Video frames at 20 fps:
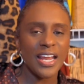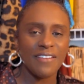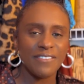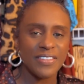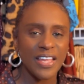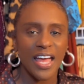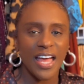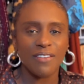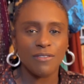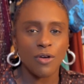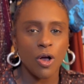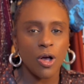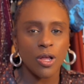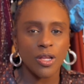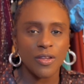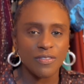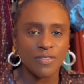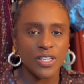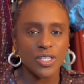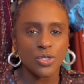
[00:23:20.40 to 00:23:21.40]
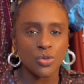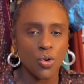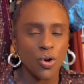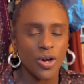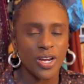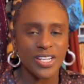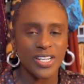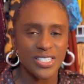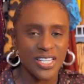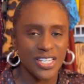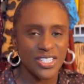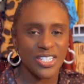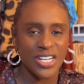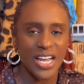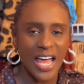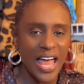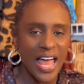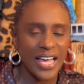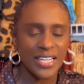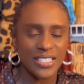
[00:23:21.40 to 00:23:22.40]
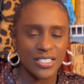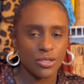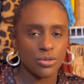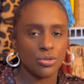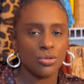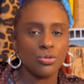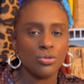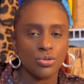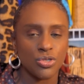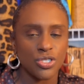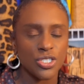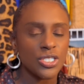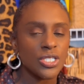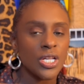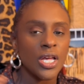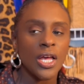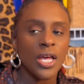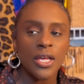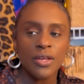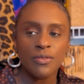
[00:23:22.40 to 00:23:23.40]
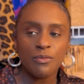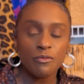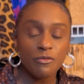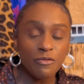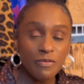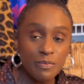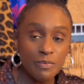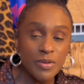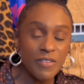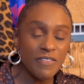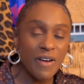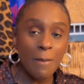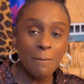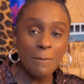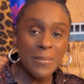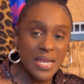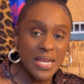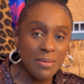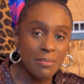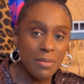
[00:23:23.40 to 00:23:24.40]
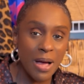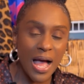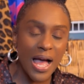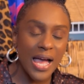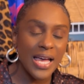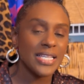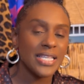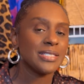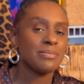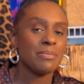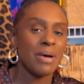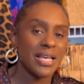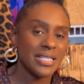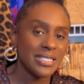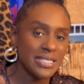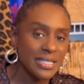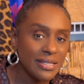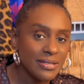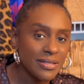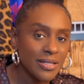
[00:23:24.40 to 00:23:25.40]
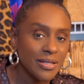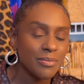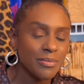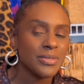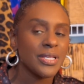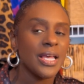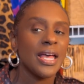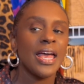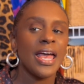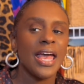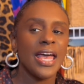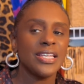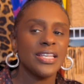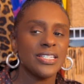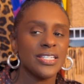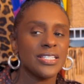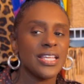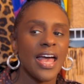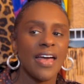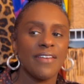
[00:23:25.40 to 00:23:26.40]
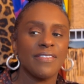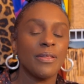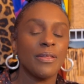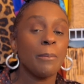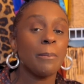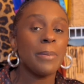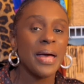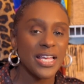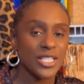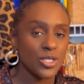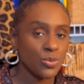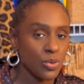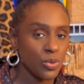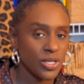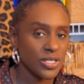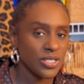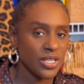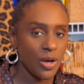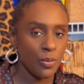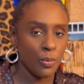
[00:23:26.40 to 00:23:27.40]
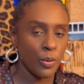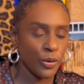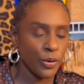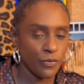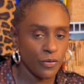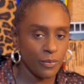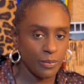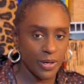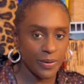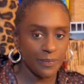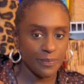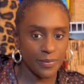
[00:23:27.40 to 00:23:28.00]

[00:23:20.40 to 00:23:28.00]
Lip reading: have to have all of these organization hacks and tools. Just if I minimize my systems and just have the best ones that work for me.